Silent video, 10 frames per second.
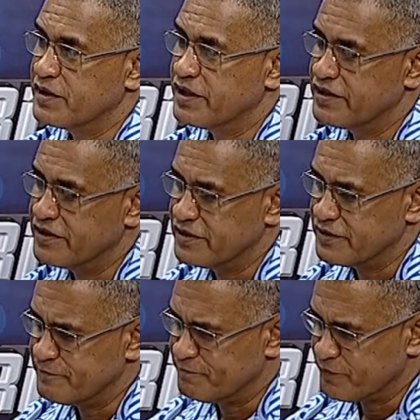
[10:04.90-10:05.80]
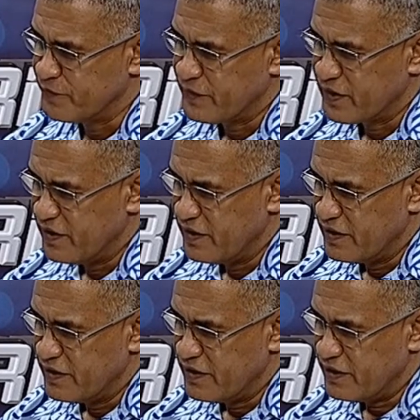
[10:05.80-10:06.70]
and
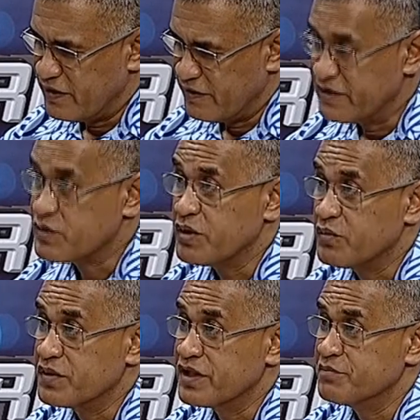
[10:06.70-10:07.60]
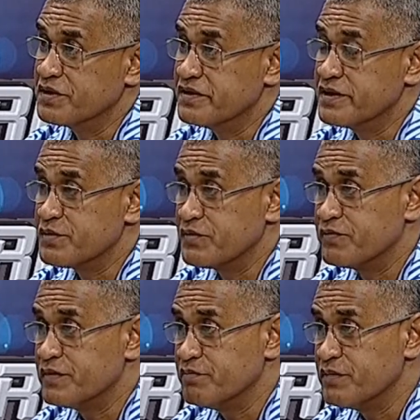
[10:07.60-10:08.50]
That's where we're coming in terms
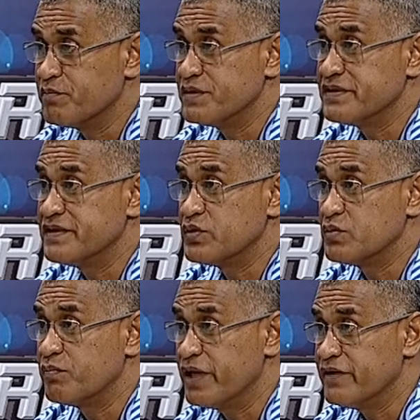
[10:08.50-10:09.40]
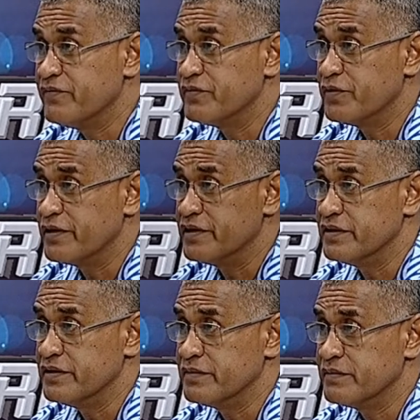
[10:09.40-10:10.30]
of members needs to plan for
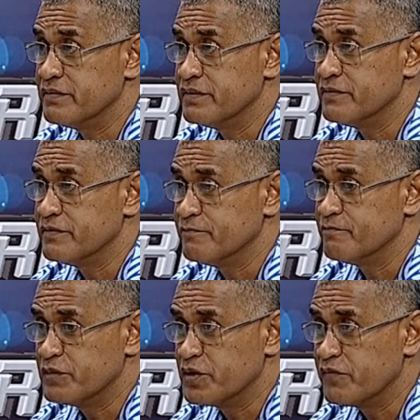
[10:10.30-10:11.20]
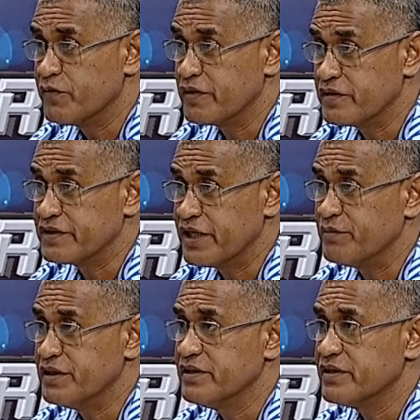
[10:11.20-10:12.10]
their, for their
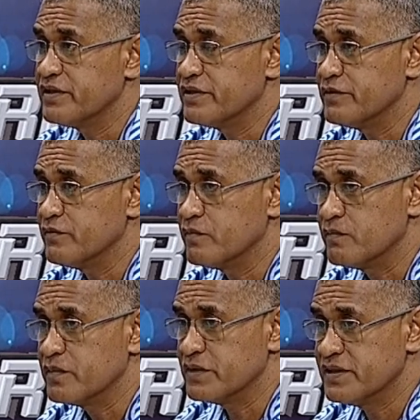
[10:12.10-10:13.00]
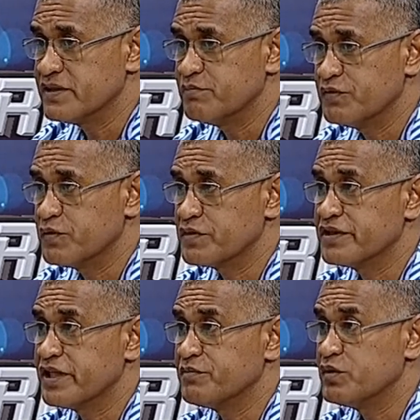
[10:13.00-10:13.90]
retirement. Yes, before
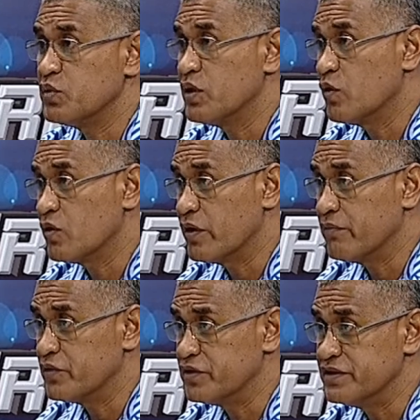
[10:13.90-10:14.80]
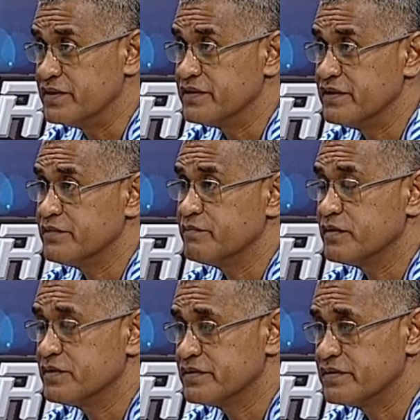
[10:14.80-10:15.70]
retirement, we'll all have our needs.
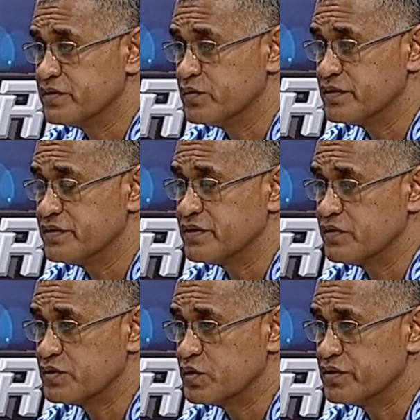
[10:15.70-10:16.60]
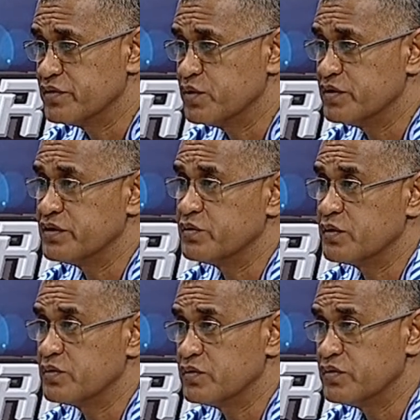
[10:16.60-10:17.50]
Students, children will need to
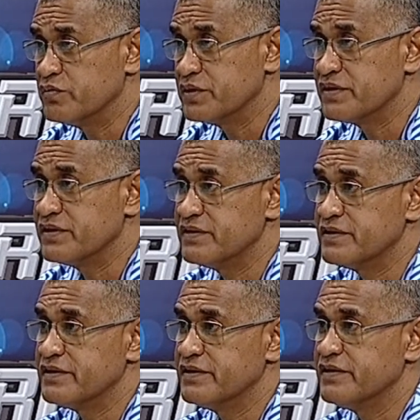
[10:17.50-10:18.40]
go to universities.